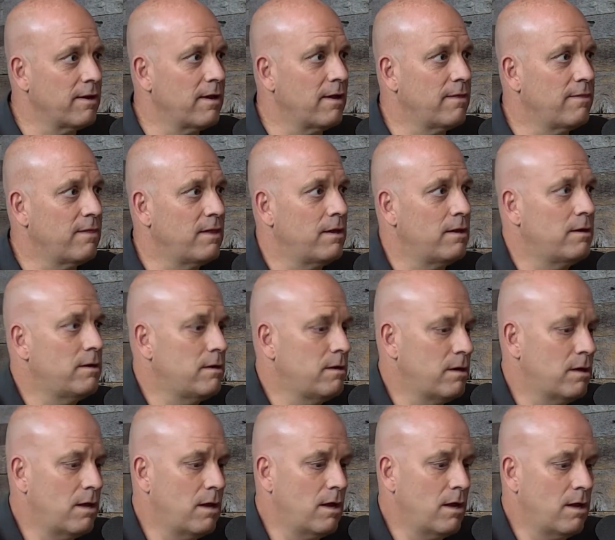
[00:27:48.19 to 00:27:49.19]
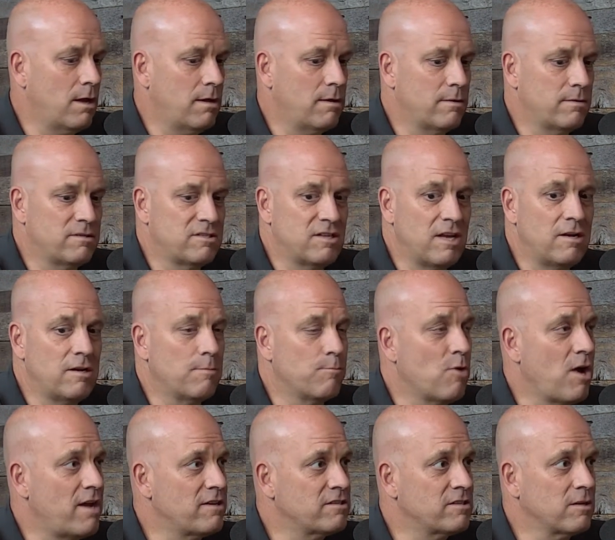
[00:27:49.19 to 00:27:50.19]
and then the state of
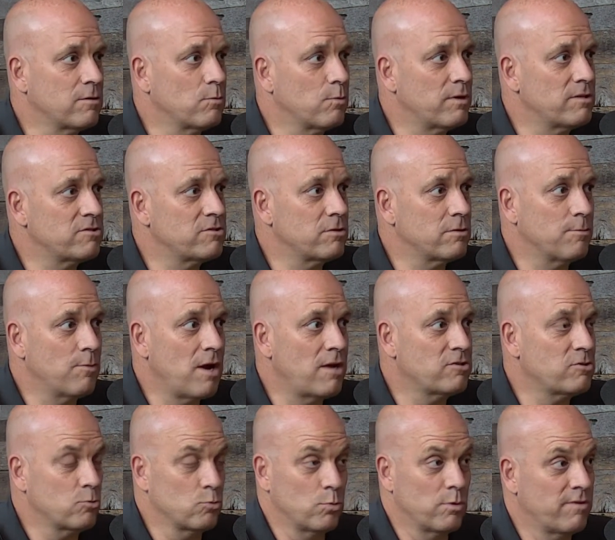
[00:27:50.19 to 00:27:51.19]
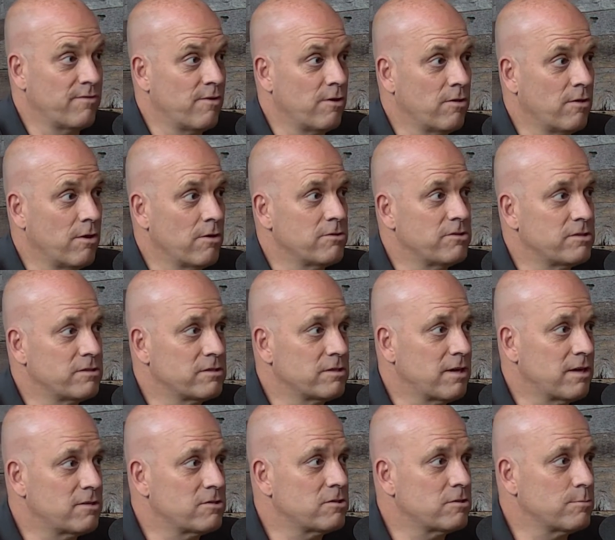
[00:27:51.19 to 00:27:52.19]
Nebraska and western Nebraska was one of our largest
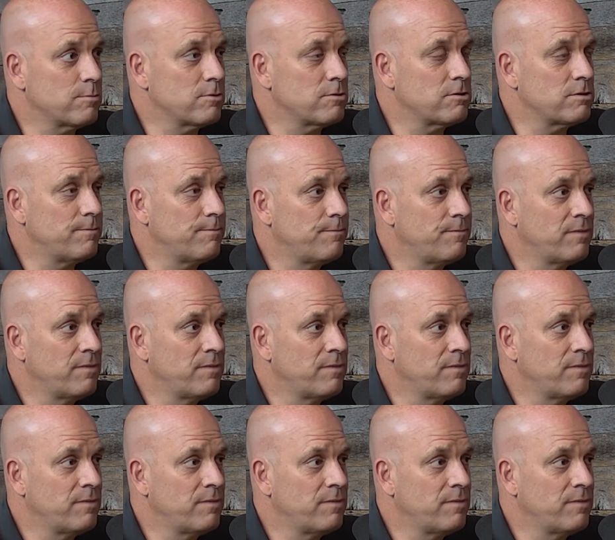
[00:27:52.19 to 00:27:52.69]
customers.